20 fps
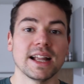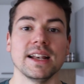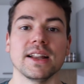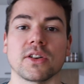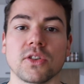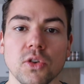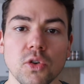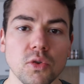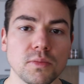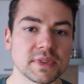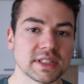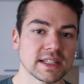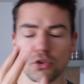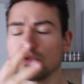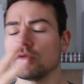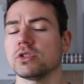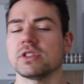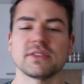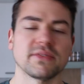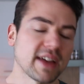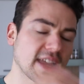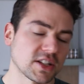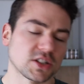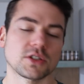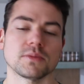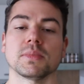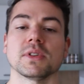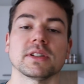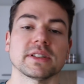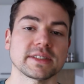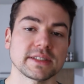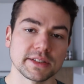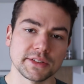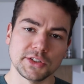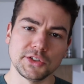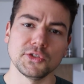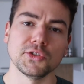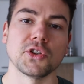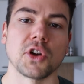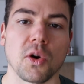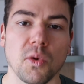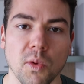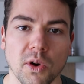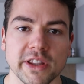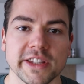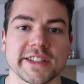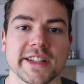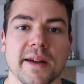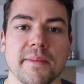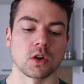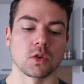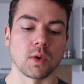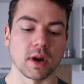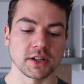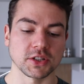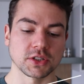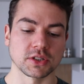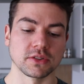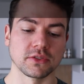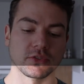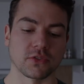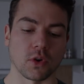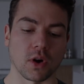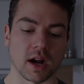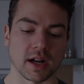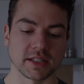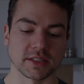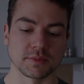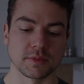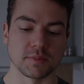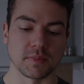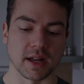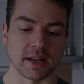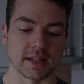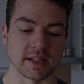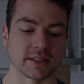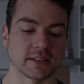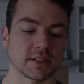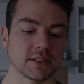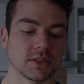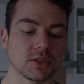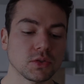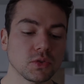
legumes, fruits, vegetables, you know what's up. Question for Ask Me Mondays.